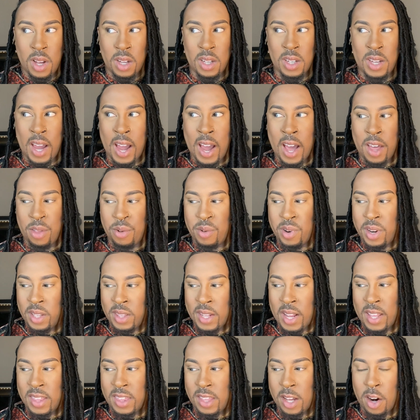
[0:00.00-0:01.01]
gathering
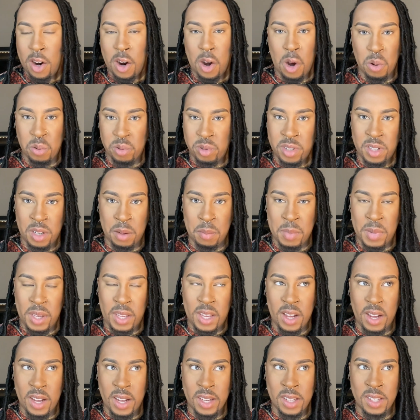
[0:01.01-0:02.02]
that they're hosting,
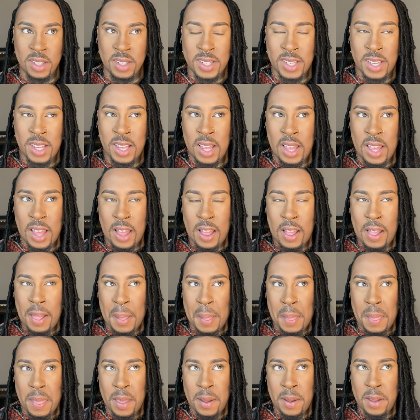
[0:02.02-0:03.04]
because
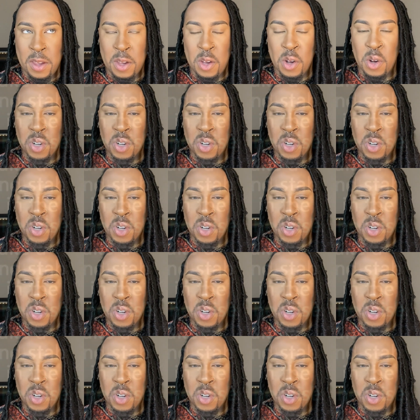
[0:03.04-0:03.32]
you'll